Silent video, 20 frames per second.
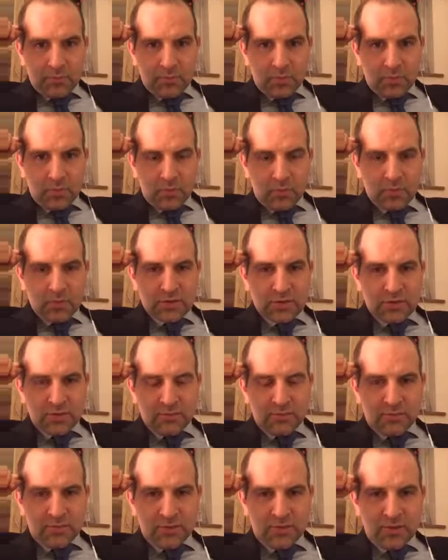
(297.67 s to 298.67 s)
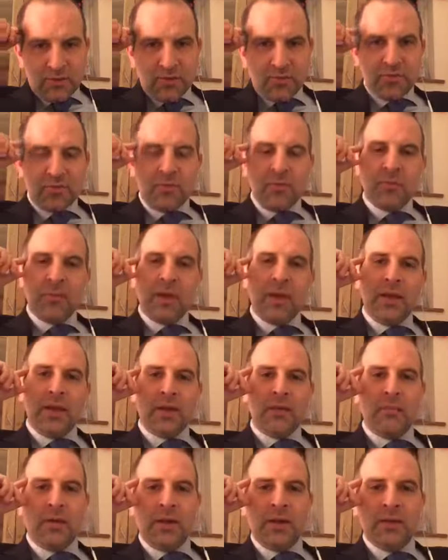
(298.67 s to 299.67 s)
awesome, you made it,
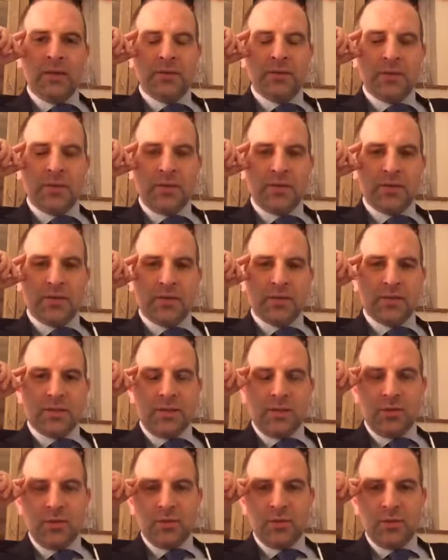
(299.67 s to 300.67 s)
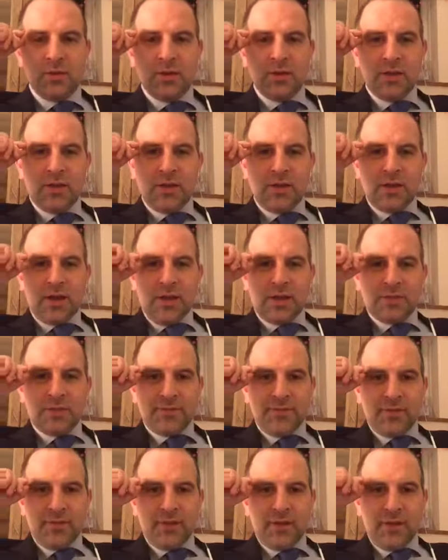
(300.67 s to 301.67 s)
Camilla. Nice to see you. Glad you
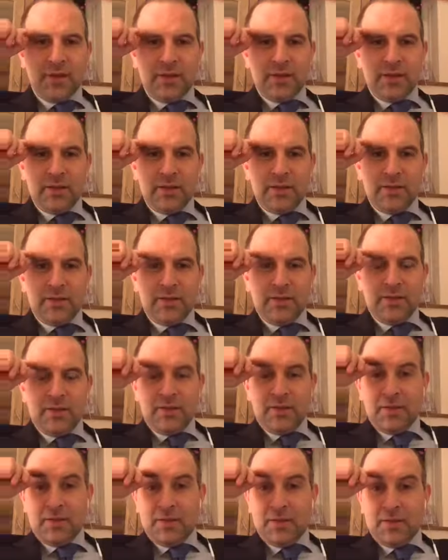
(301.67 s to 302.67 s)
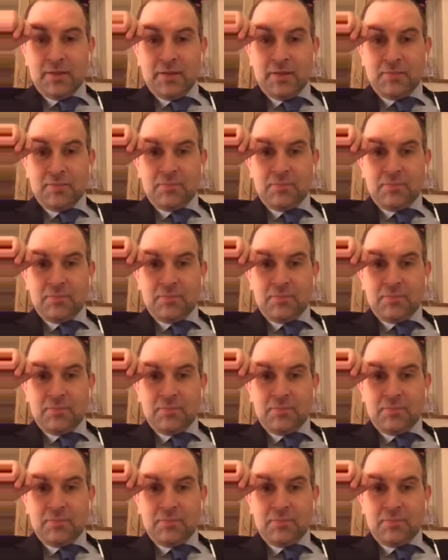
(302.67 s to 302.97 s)
find it. I